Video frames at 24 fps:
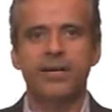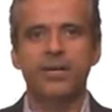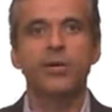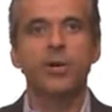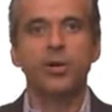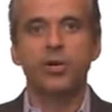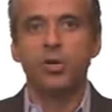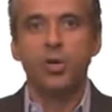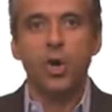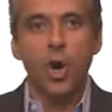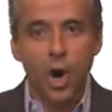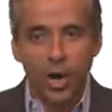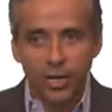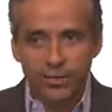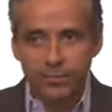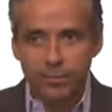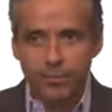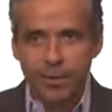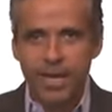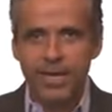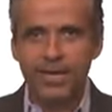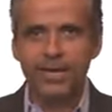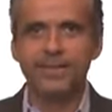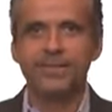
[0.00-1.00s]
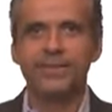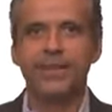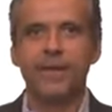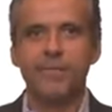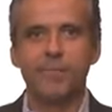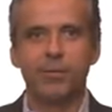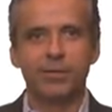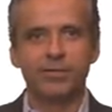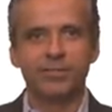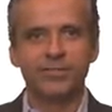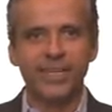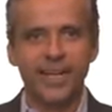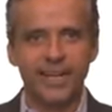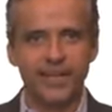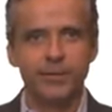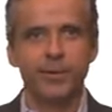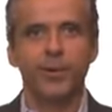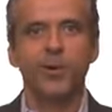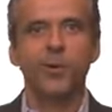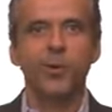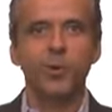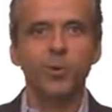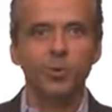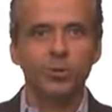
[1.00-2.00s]
You're not making 10%,
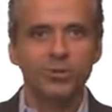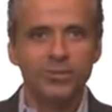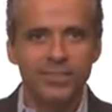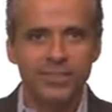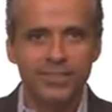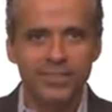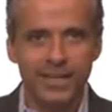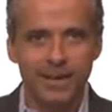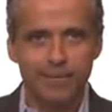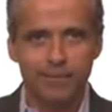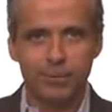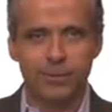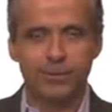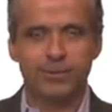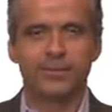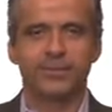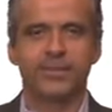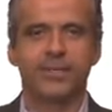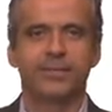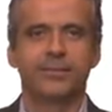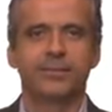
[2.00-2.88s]
you're losing 10%.